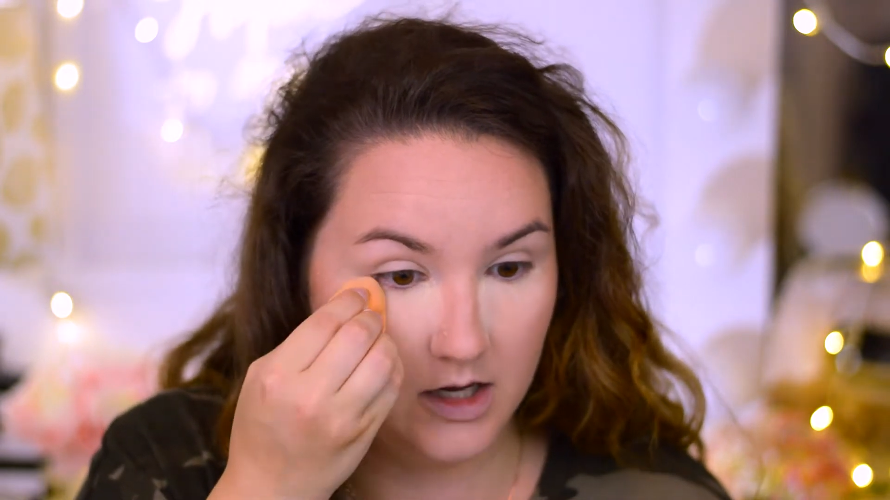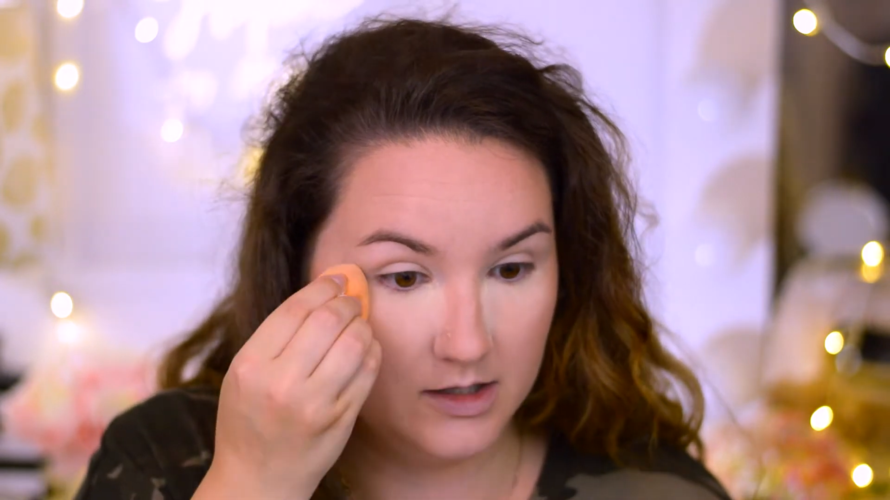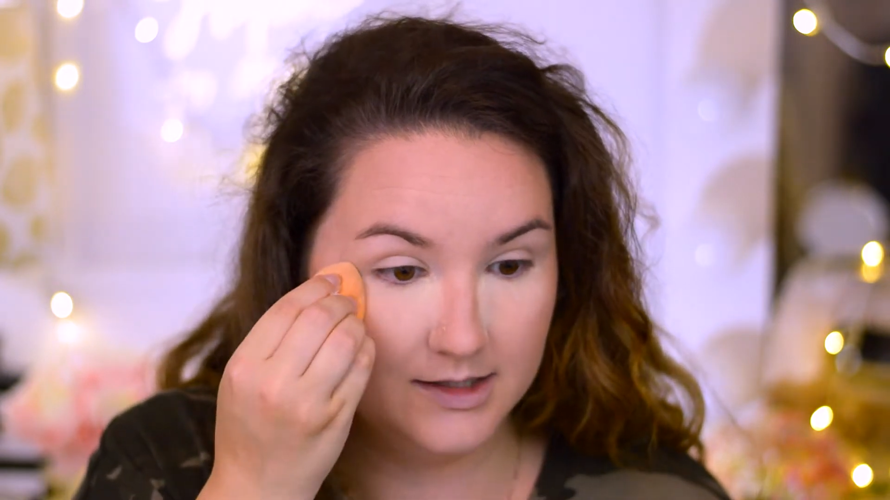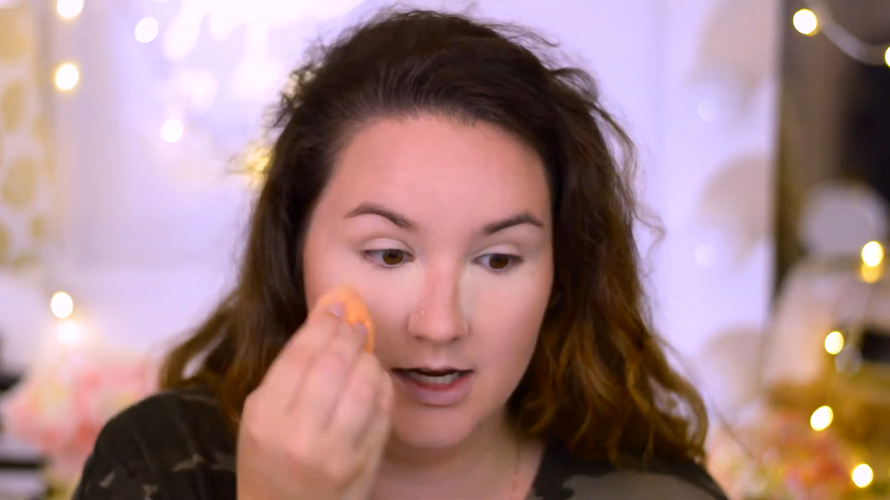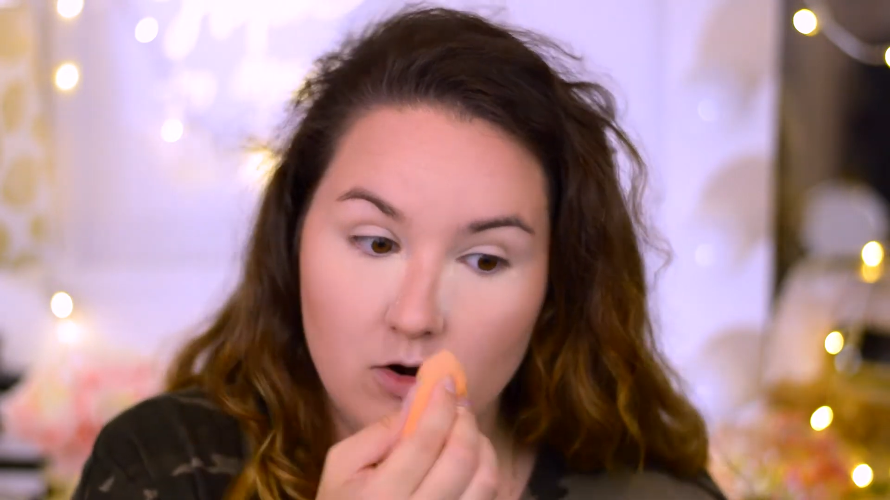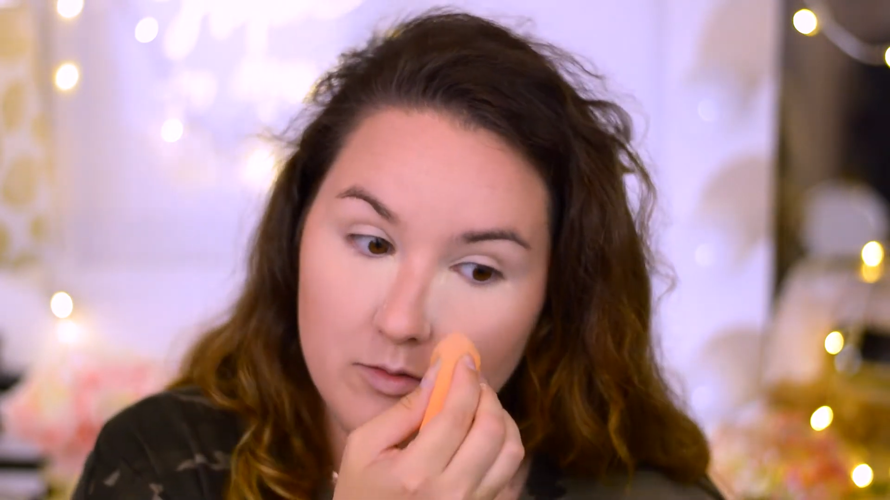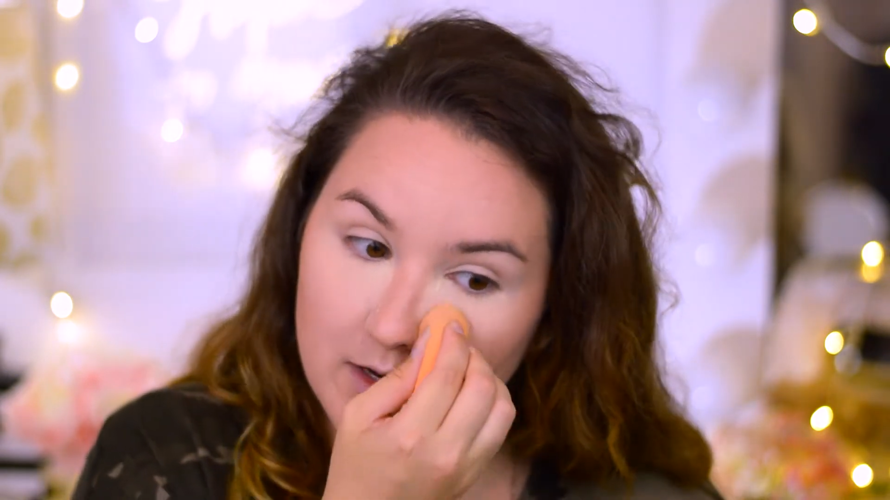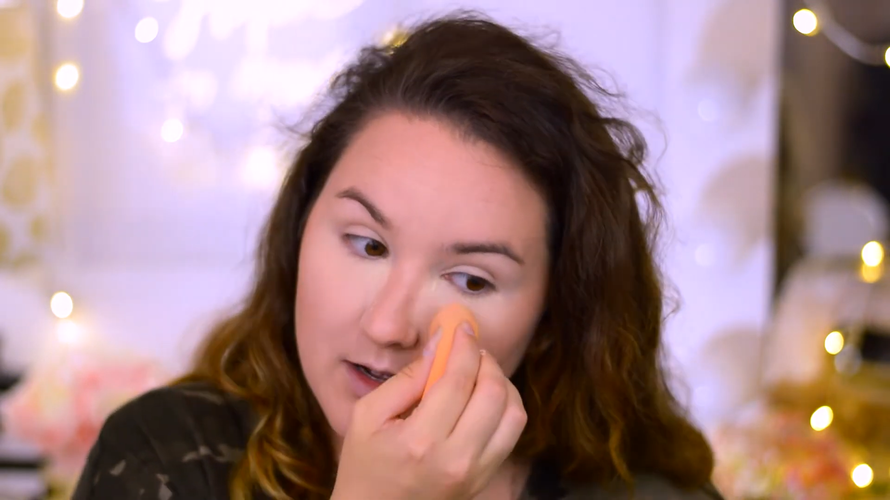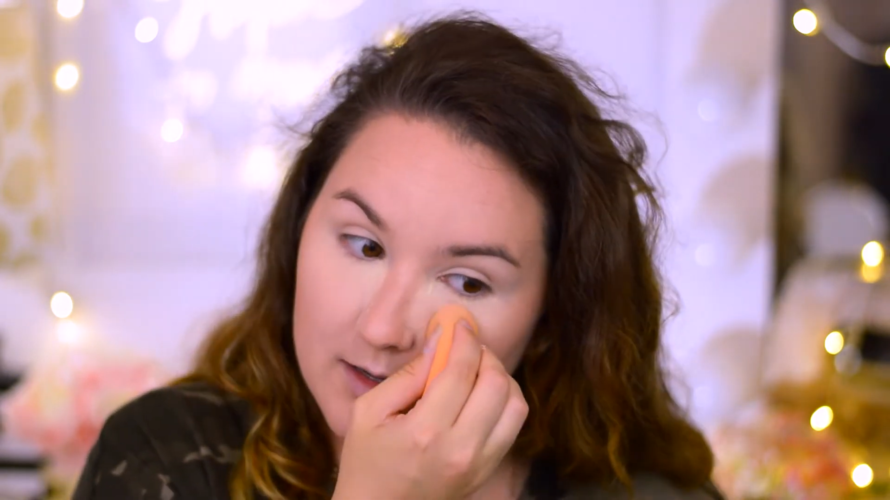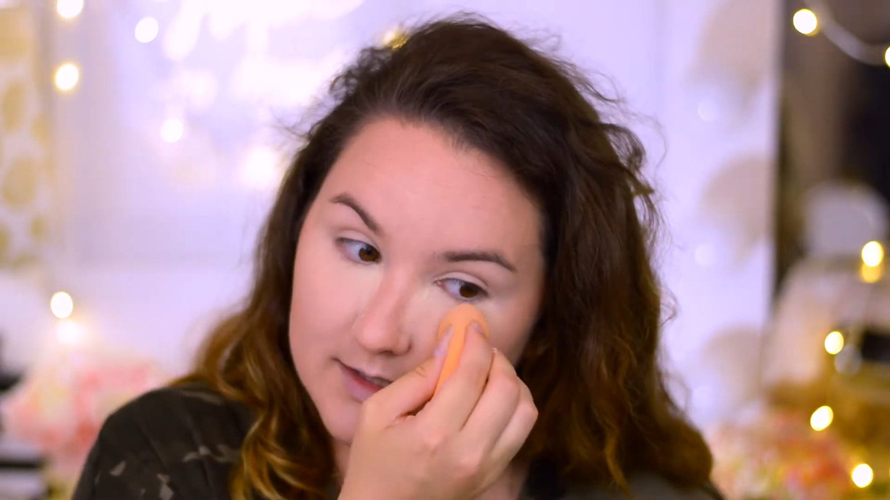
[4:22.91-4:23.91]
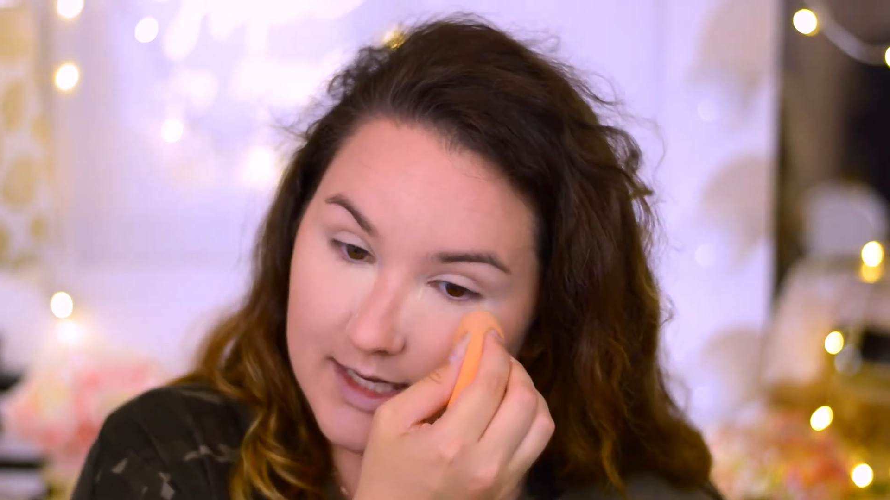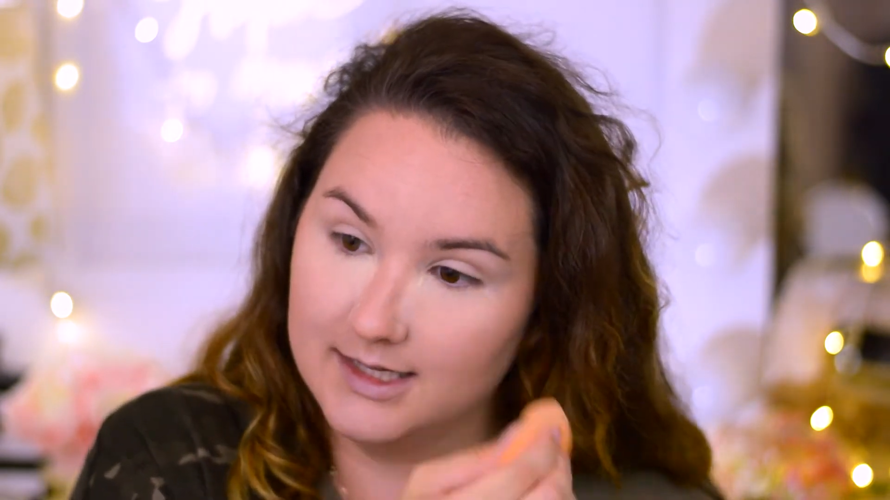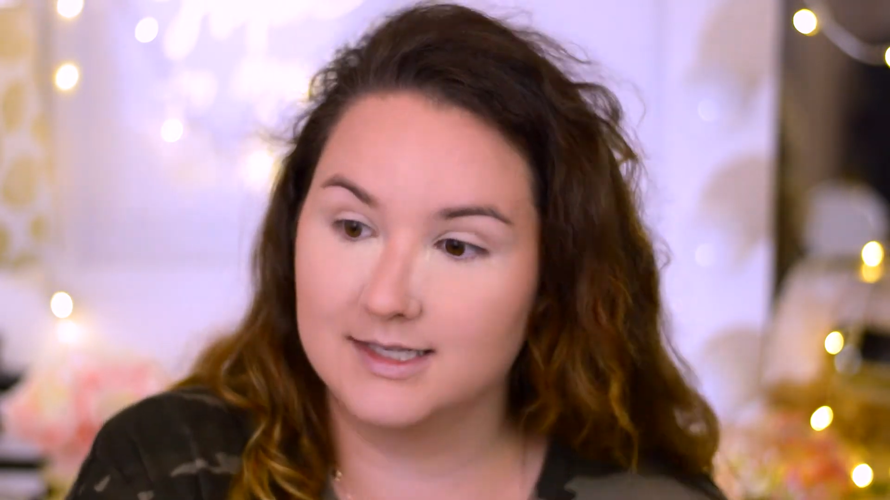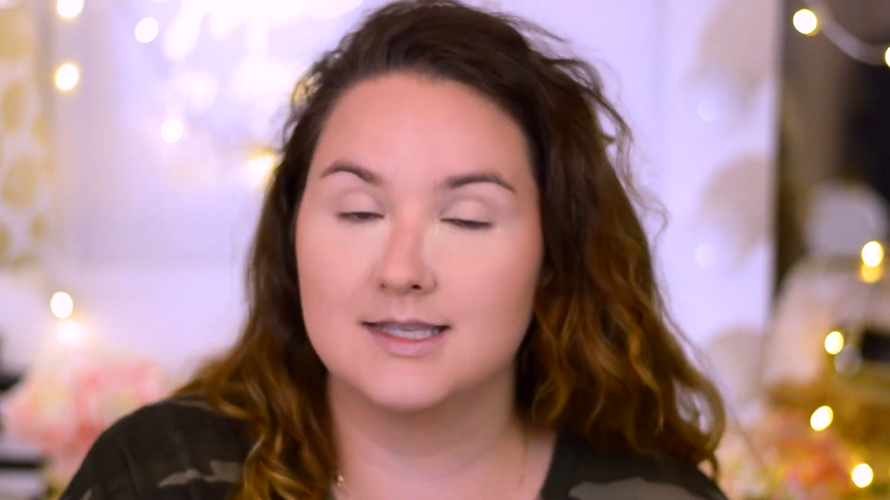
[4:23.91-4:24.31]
concealer because it's